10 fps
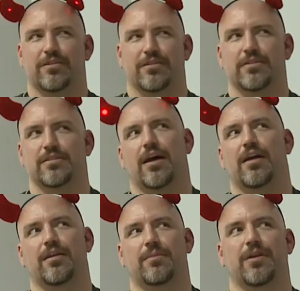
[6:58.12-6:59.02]
does
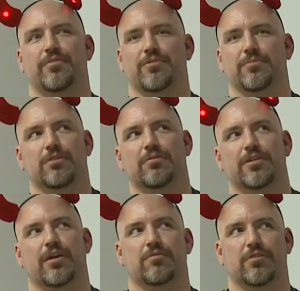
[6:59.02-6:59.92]
that. I'm not familiar with
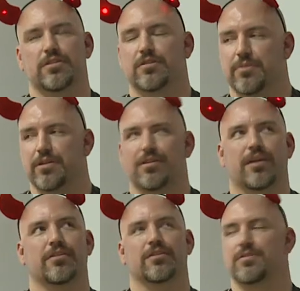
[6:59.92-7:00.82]
the other ones, but I
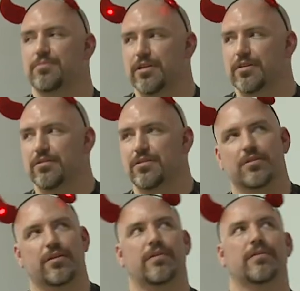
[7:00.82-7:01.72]
think it's pretty cool.
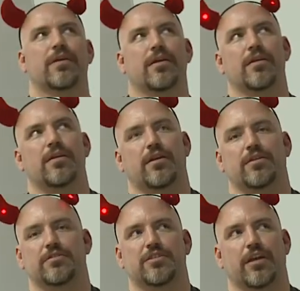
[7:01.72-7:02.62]

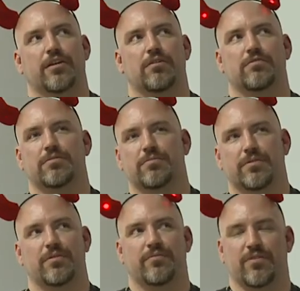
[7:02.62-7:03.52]
And Django,
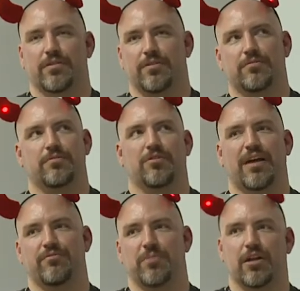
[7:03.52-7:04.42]
you
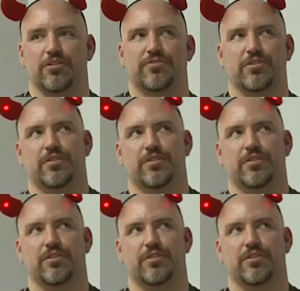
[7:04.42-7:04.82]
have models, views,